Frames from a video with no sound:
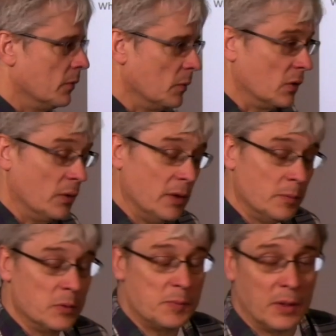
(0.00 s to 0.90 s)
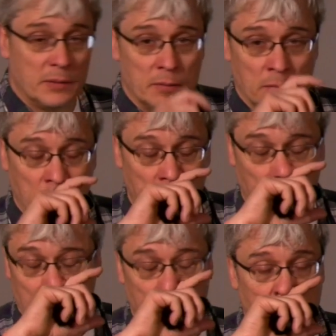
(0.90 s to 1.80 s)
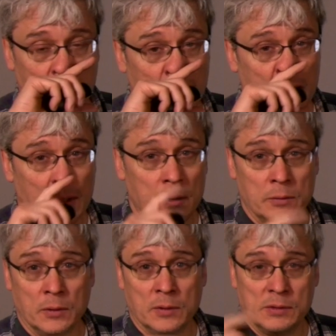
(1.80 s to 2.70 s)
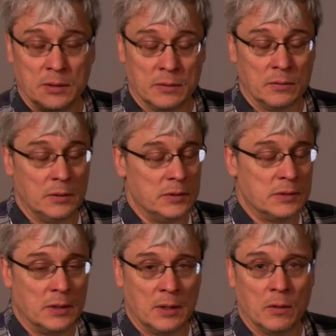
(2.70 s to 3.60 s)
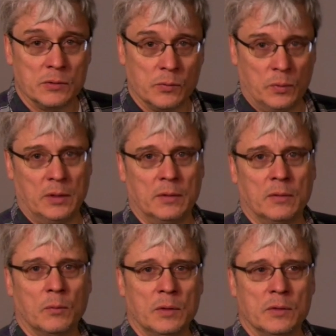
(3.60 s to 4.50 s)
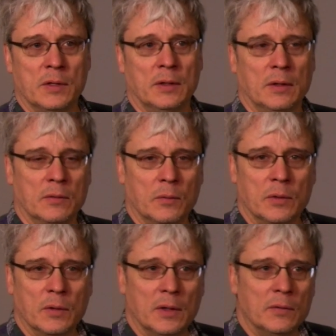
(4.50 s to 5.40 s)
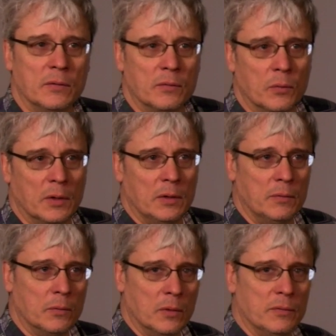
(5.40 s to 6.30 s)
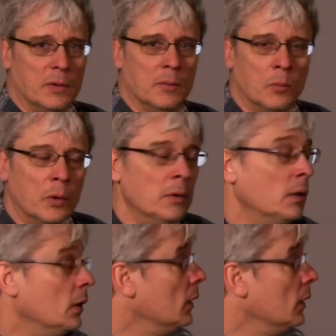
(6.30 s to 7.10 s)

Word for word: from a credit perspective, uh, you're going to see at least 10 hours a week when you're taking three credits at 494, if not more.